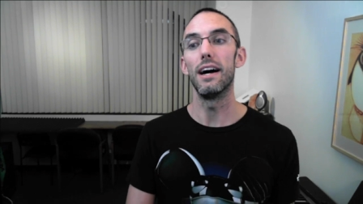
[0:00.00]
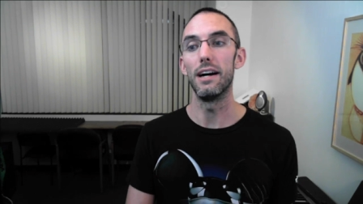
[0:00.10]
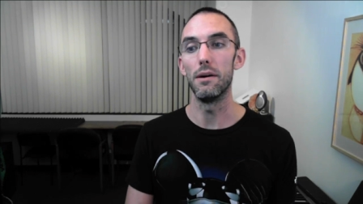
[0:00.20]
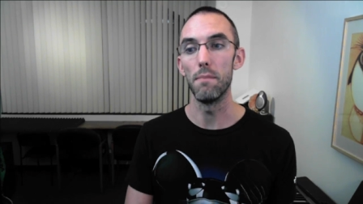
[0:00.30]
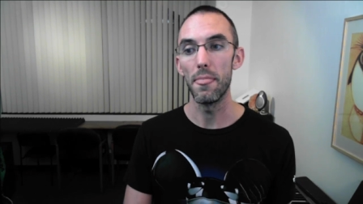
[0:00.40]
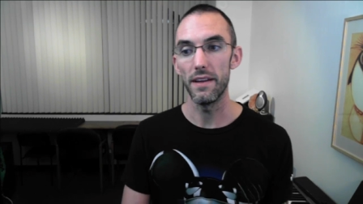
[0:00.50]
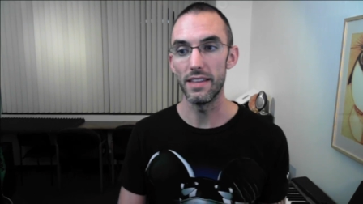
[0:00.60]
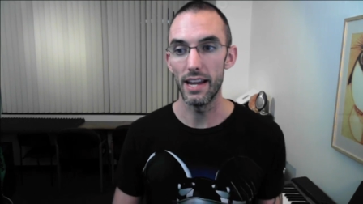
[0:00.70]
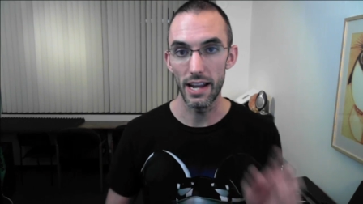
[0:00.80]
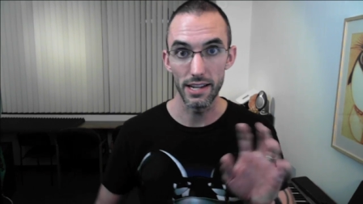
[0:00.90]
um,
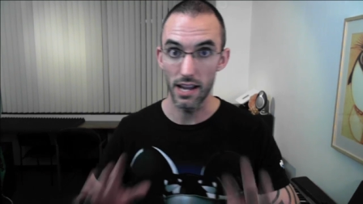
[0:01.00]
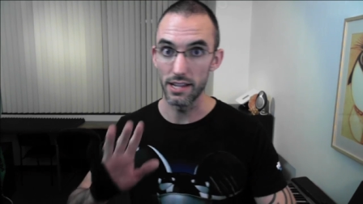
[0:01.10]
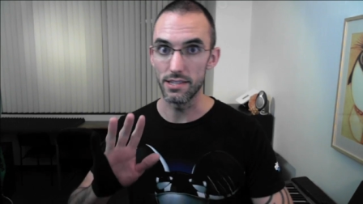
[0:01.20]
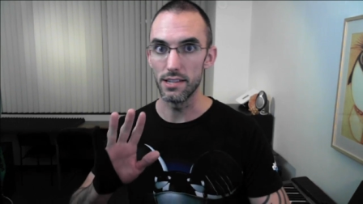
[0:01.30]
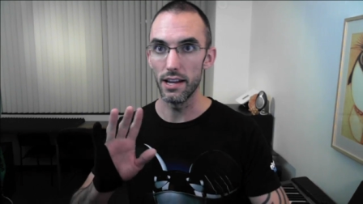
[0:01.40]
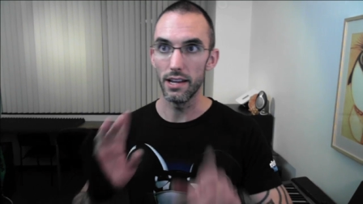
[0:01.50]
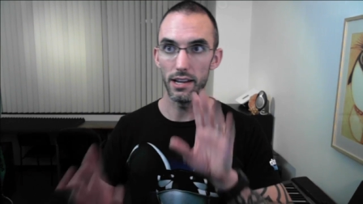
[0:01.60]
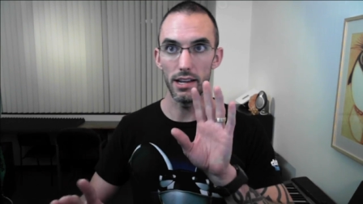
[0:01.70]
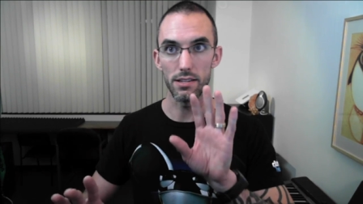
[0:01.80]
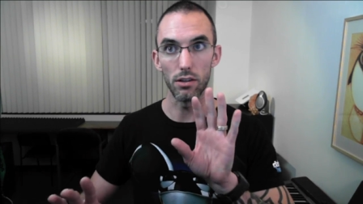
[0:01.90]
that it, it
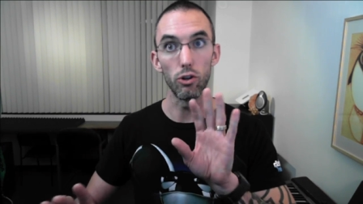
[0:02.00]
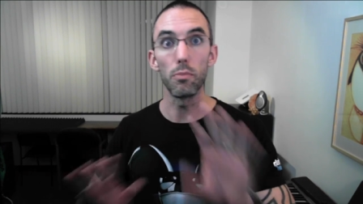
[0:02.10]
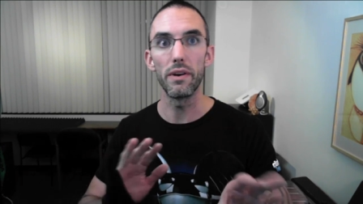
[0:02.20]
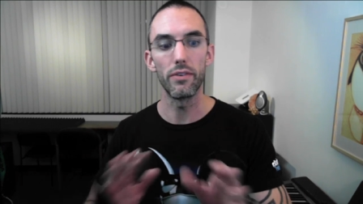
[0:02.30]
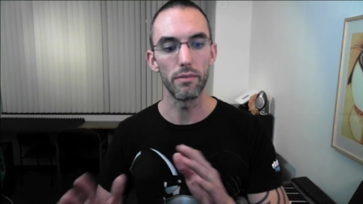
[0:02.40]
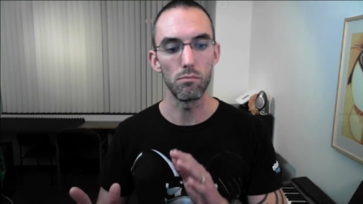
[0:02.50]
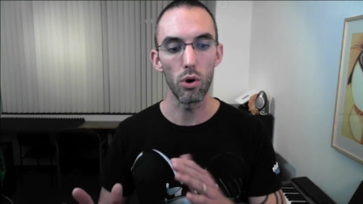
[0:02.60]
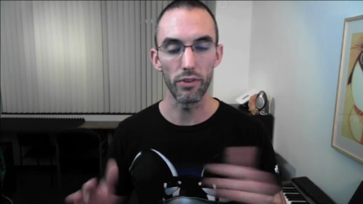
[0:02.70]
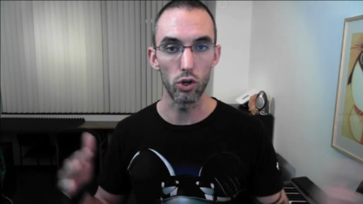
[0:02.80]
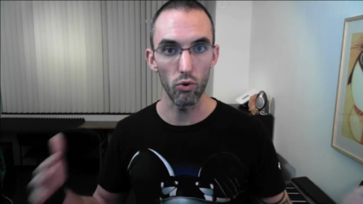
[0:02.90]
it's a little bit of a
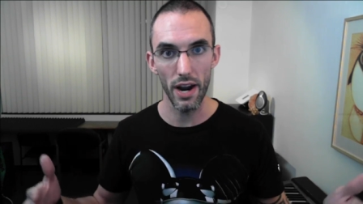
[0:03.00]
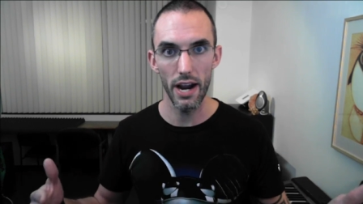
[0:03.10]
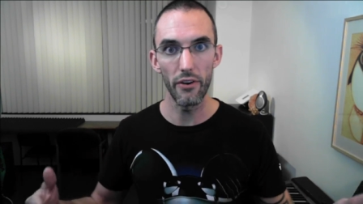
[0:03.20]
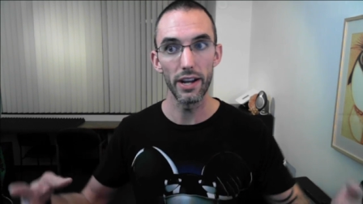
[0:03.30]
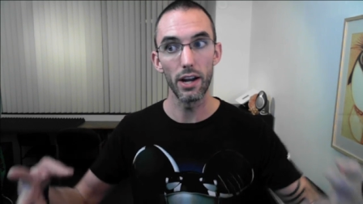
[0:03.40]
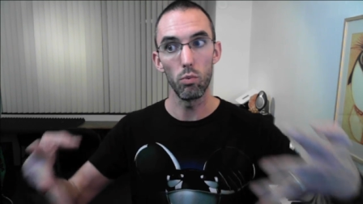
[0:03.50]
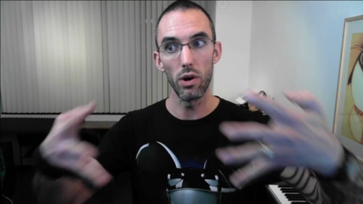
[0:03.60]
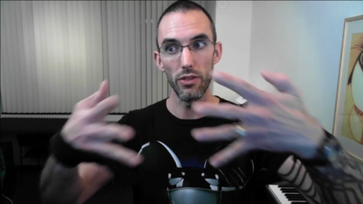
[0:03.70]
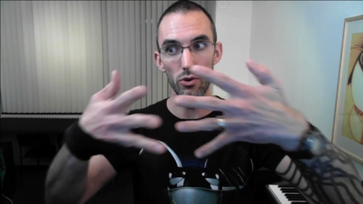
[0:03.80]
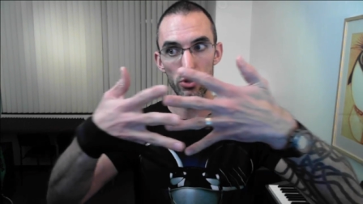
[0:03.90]
more of a gray area
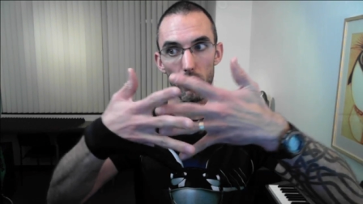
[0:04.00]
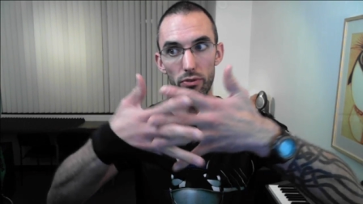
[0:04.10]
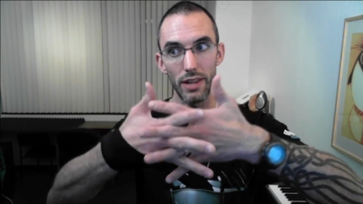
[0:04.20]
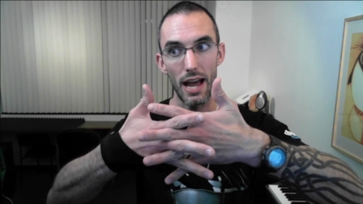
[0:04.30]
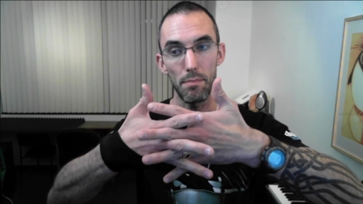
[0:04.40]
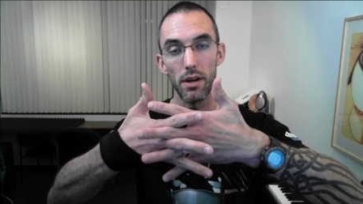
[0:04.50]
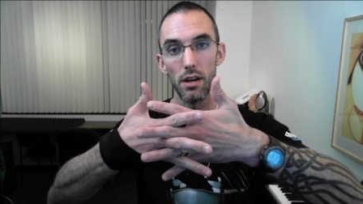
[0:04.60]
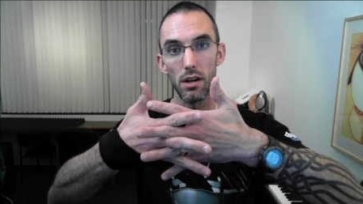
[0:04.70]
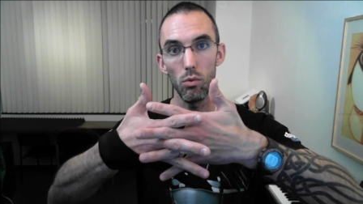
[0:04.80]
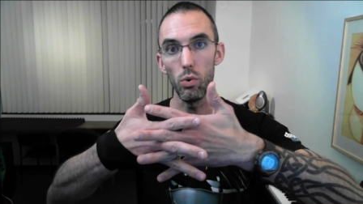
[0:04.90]
where those overlap
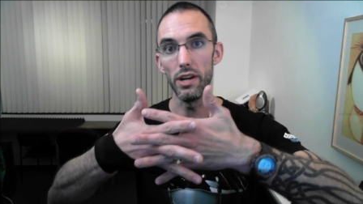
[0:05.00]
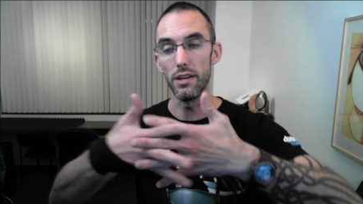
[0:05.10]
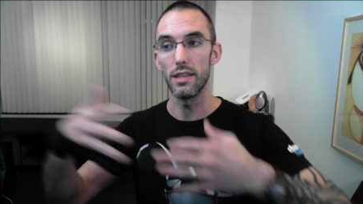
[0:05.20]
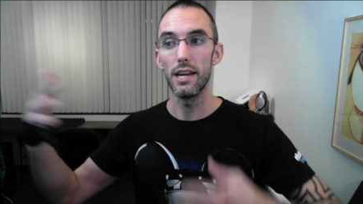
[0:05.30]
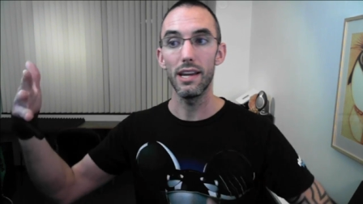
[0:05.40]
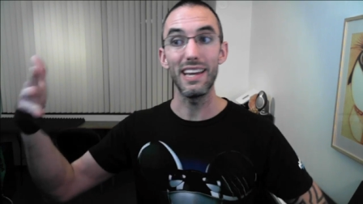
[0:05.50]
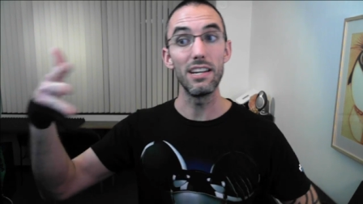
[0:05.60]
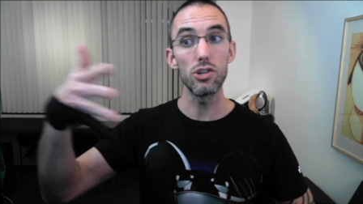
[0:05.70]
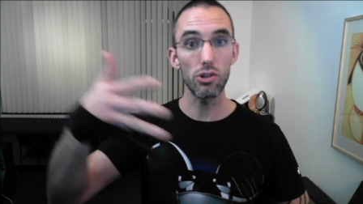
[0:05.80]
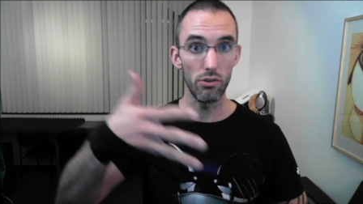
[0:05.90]
with
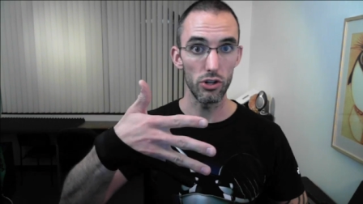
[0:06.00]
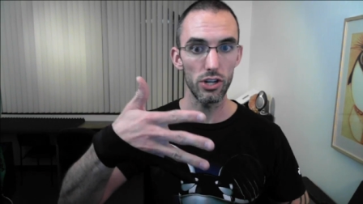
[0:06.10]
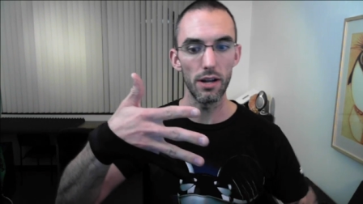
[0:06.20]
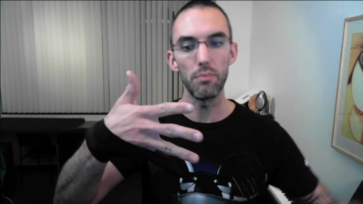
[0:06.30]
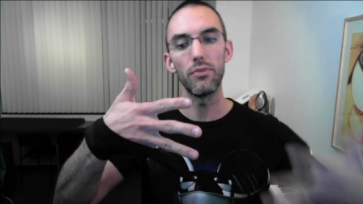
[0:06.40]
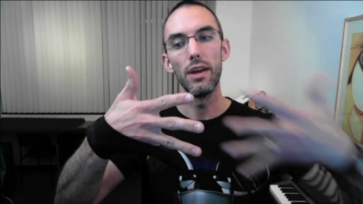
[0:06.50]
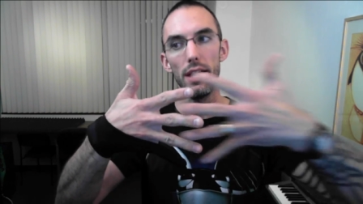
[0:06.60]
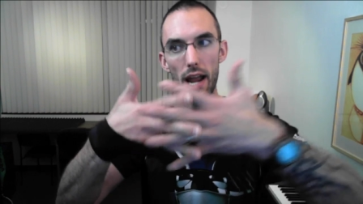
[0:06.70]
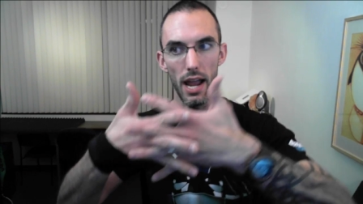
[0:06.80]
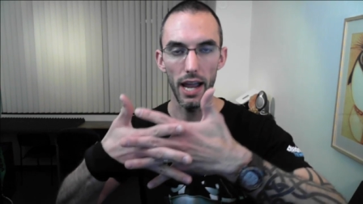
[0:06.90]
internships
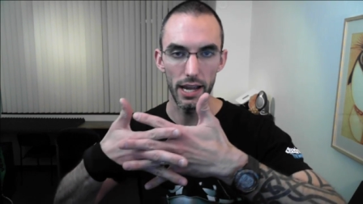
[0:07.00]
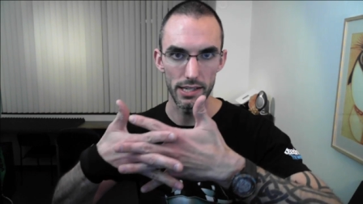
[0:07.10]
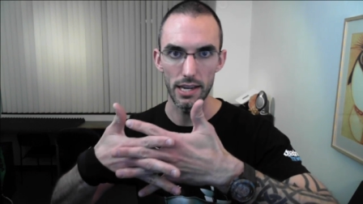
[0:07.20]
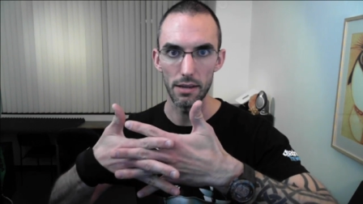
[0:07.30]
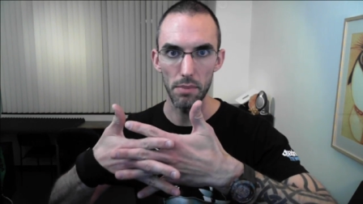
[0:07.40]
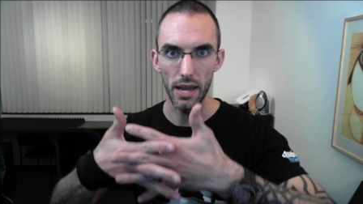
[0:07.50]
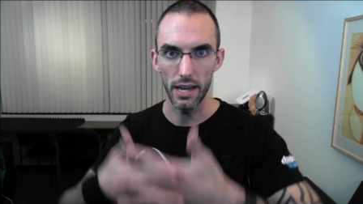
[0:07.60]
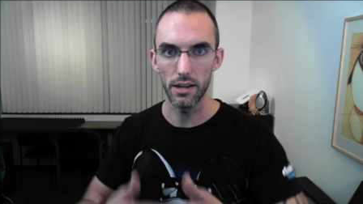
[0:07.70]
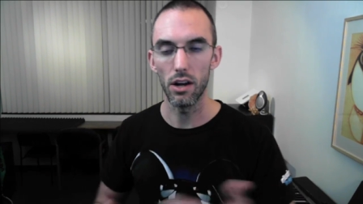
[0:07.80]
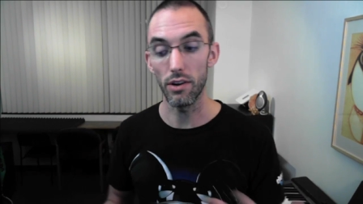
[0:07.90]
and, getting paid.